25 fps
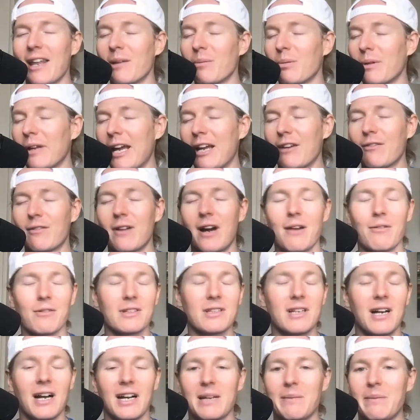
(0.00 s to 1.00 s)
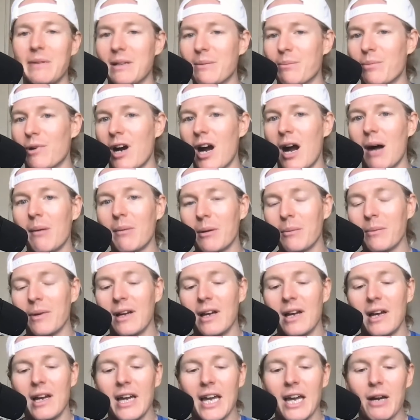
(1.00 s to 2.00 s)
The plane ride was not going to be the problem.
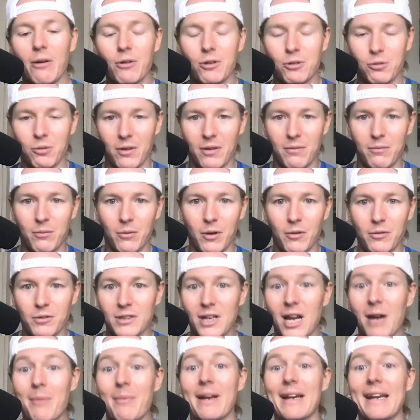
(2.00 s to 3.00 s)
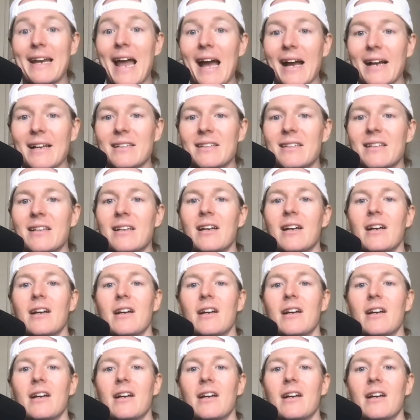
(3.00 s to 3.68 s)
It was with what was coming next.